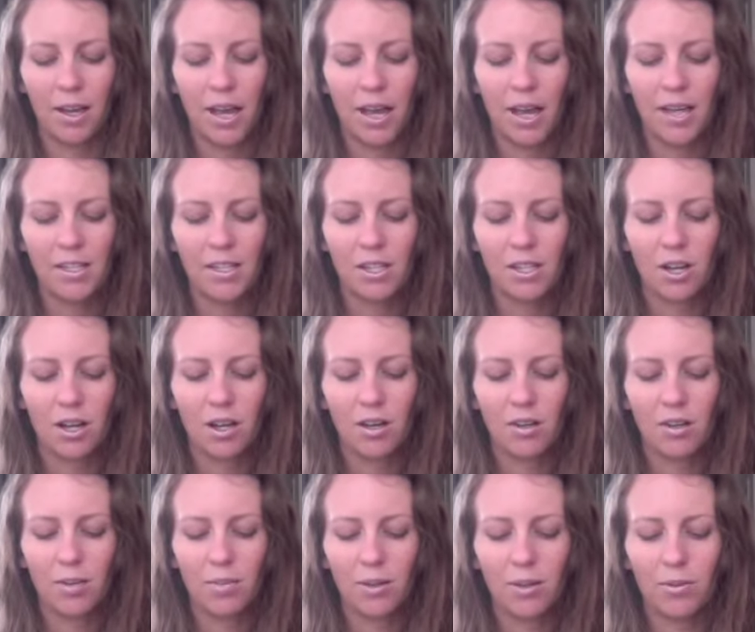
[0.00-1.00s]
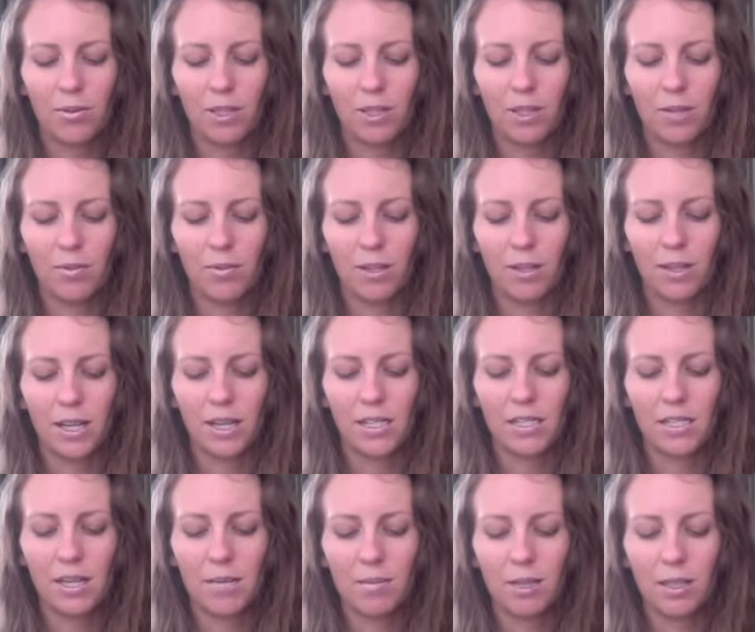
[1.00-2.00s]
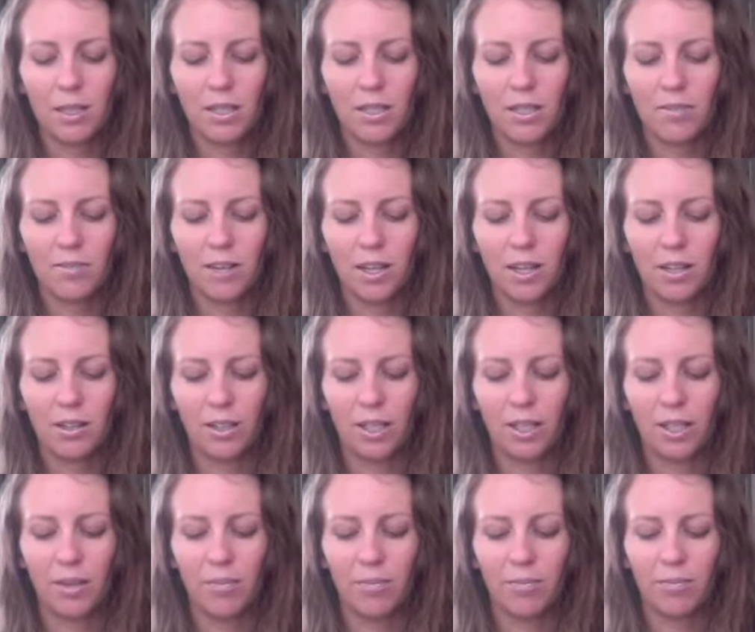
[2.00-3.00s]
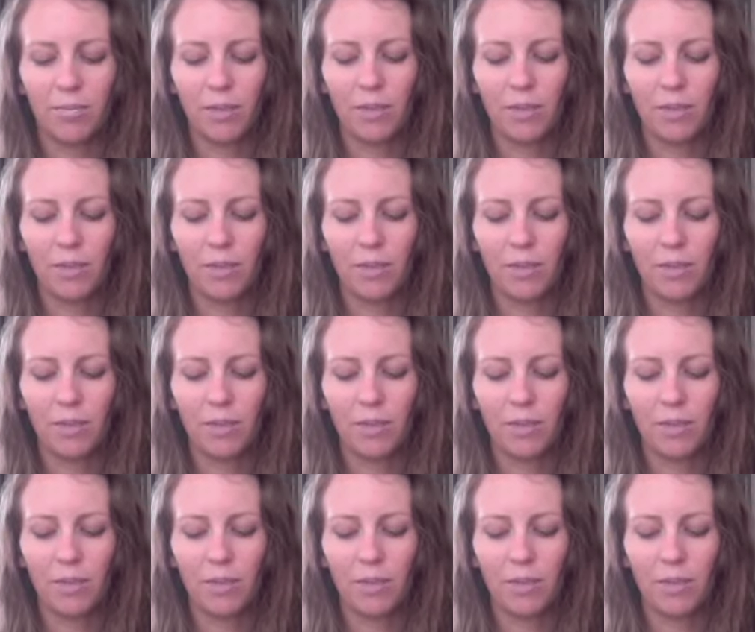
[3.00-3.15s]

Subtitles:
and to all the Barim. They assembled and followed him.